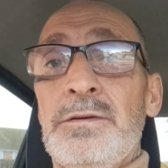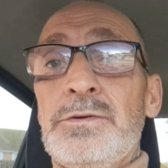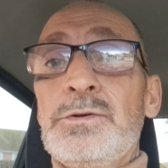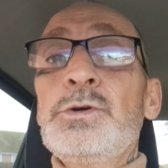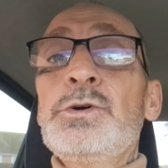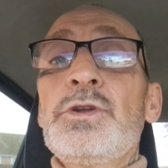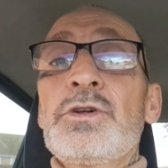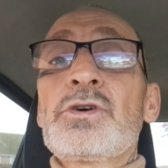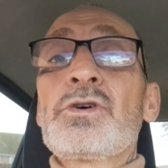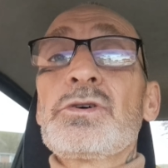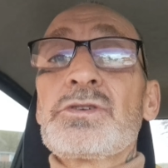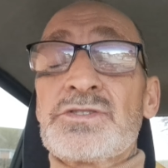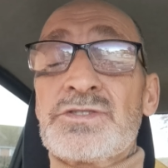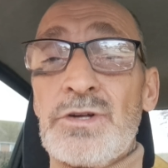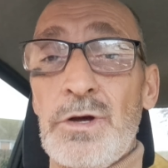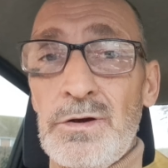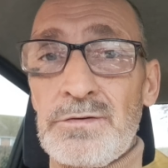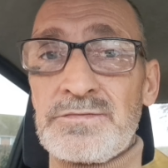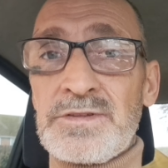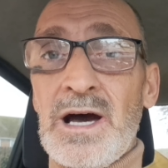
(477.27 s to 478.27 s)
You'd have got
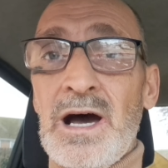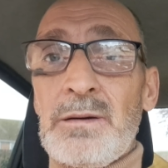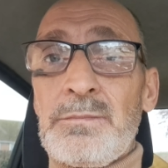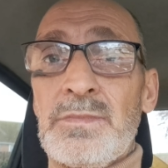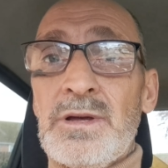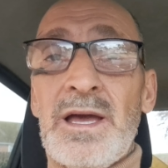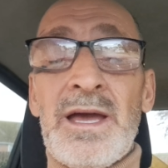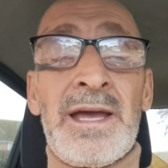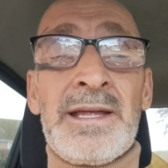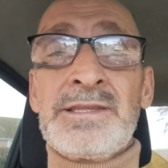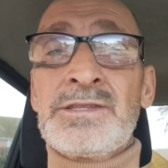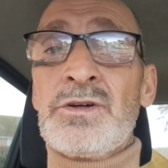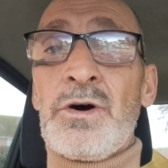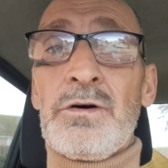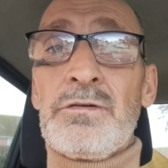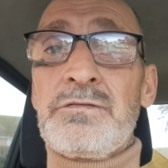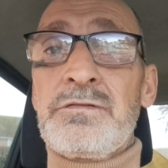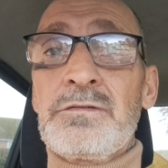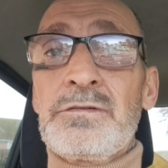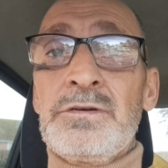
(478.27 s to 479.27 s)
served up. End
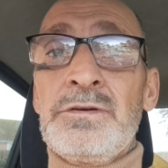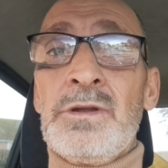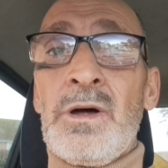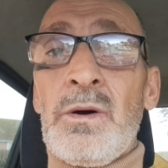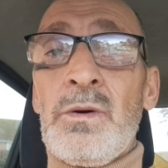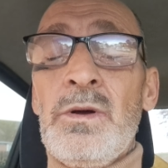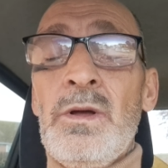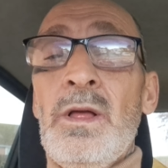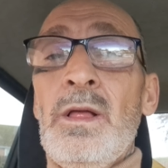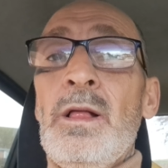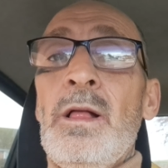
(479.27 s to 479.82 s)
of, you know.